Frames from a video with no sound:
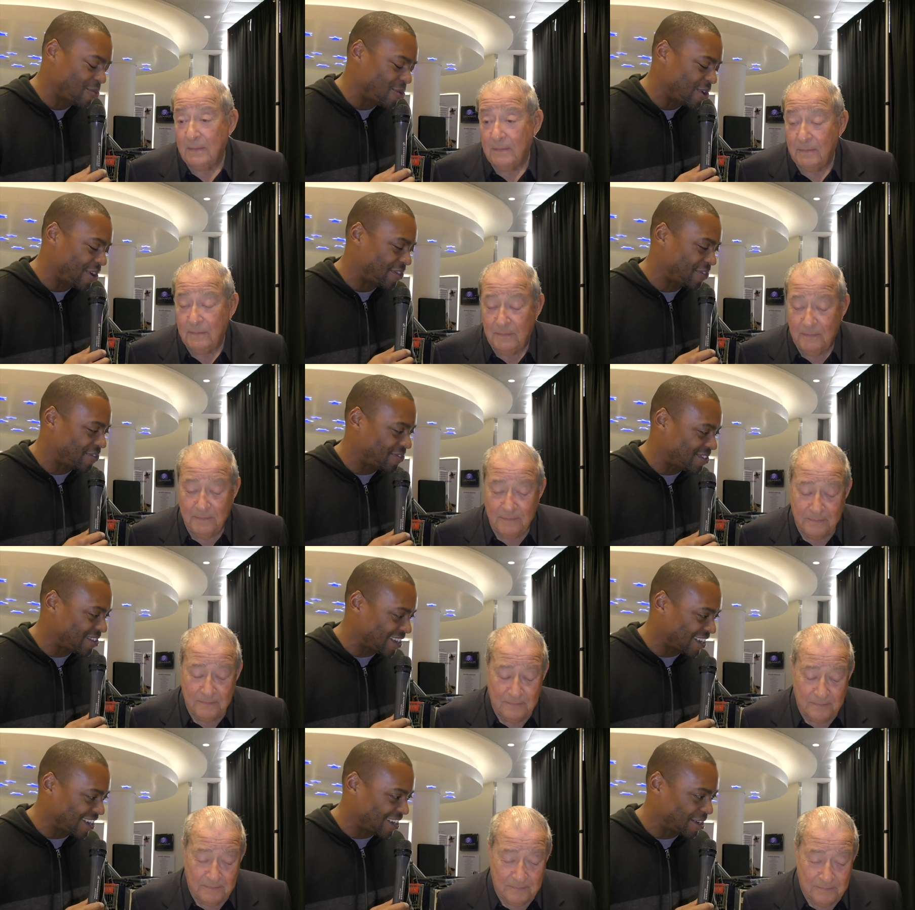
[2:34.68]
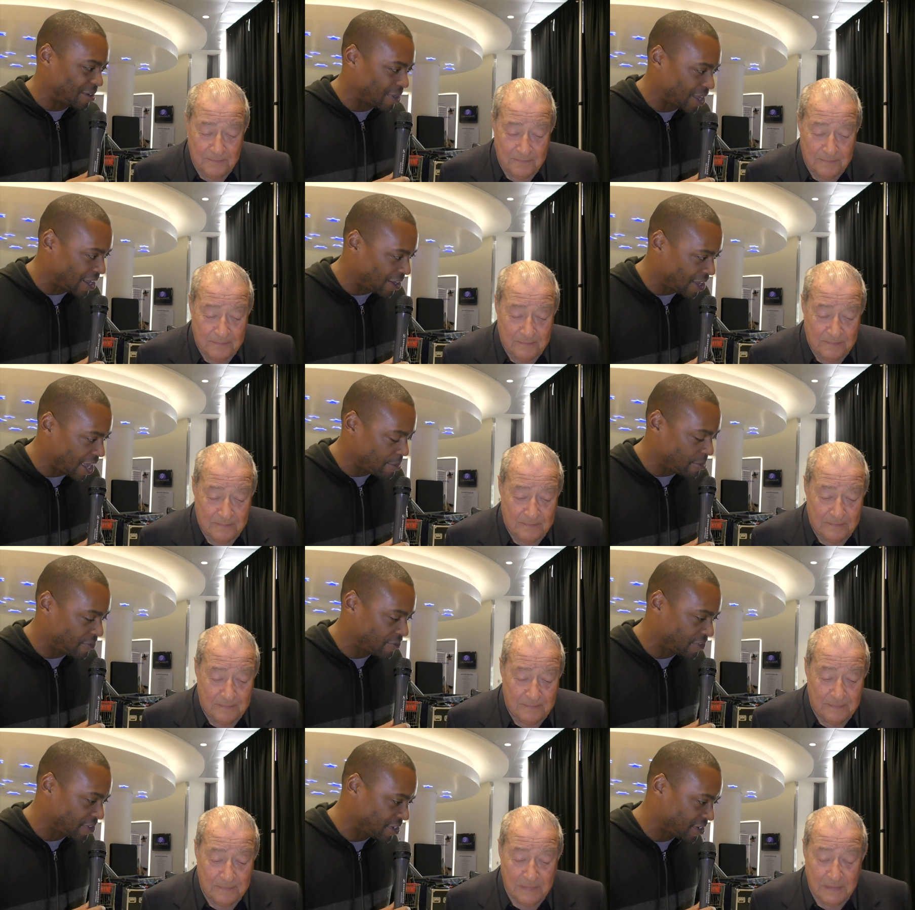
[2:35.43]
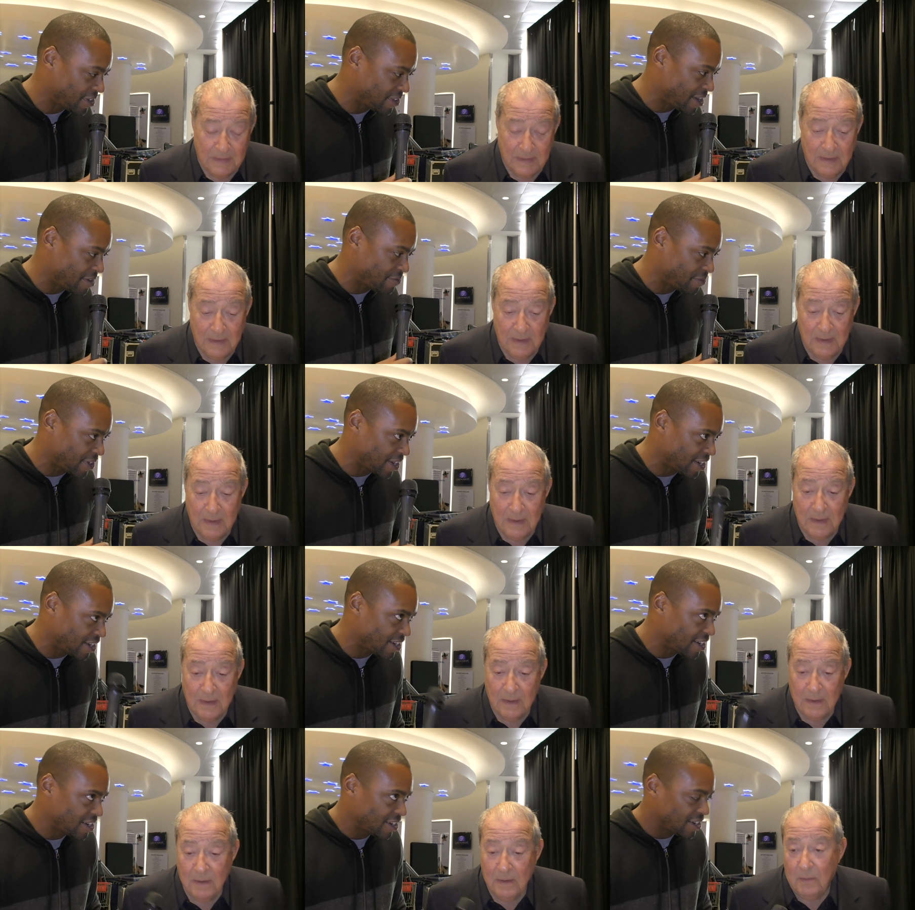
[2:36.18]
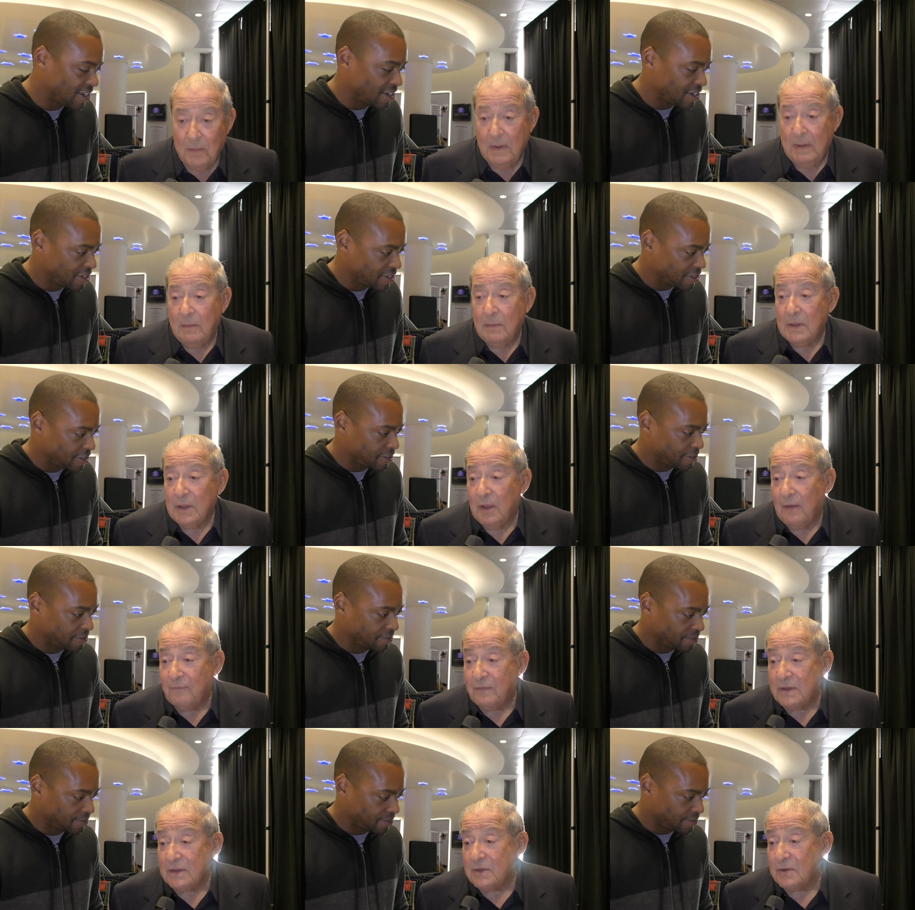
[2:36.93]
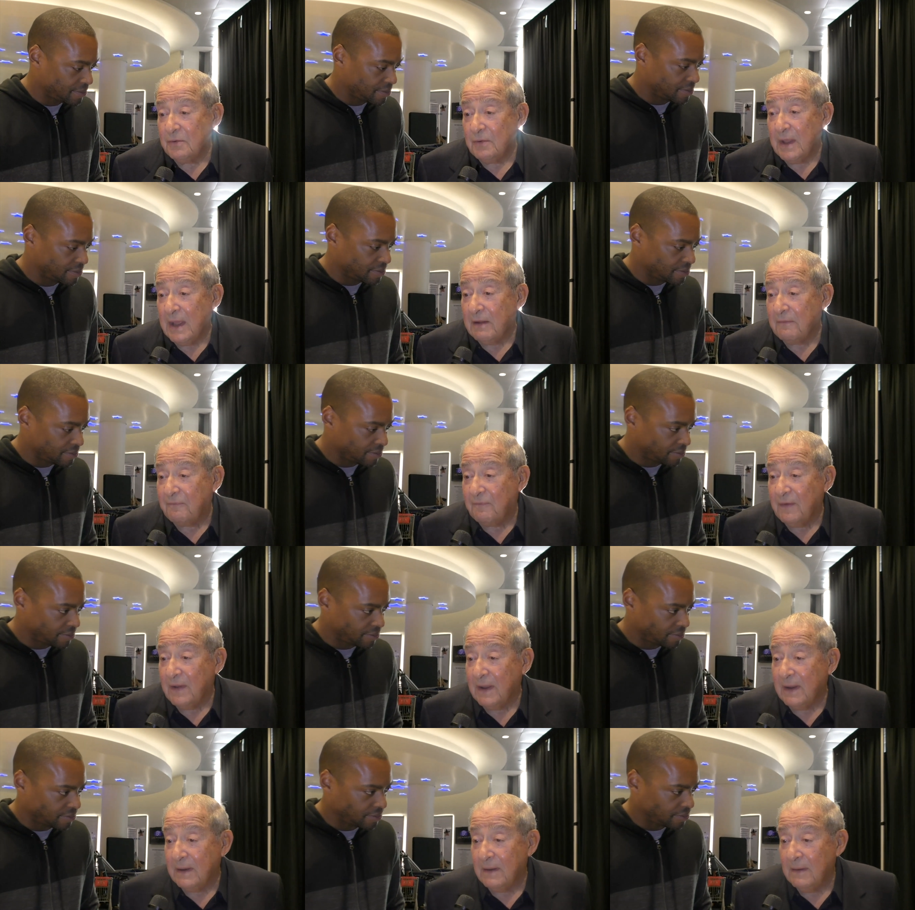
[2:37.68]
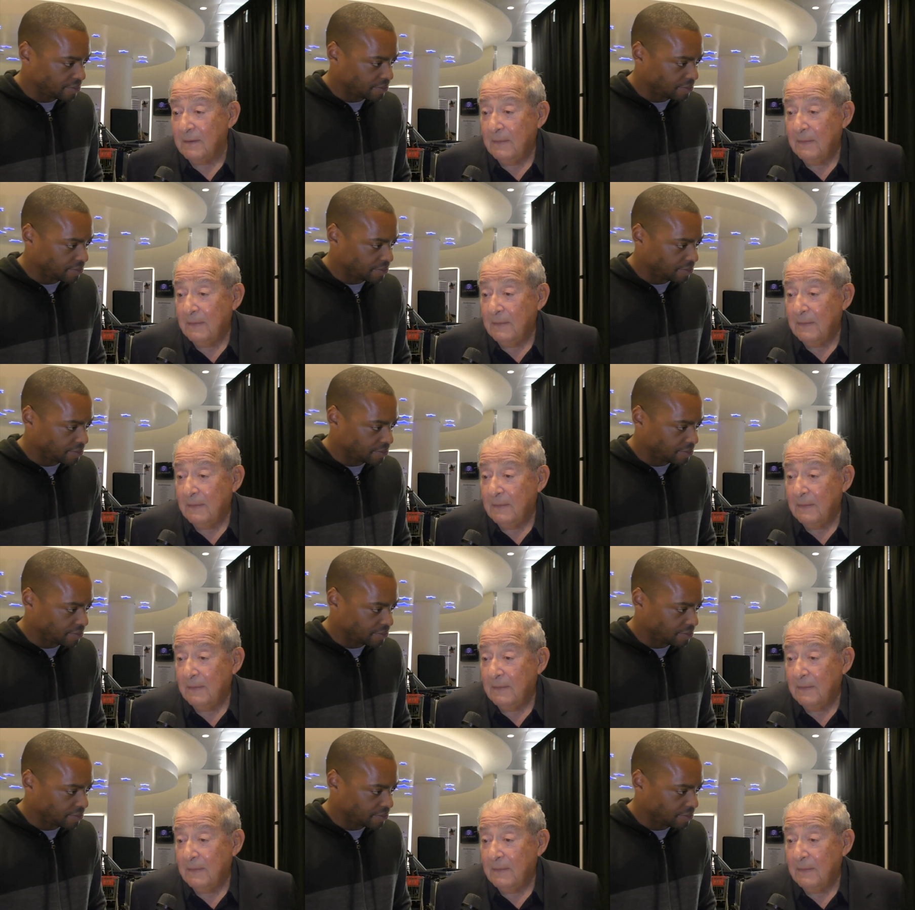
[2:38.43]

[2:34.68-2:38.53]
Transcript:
Speaker 1: with uh, Al Haymon for the good of that fight? I would love to do that fight.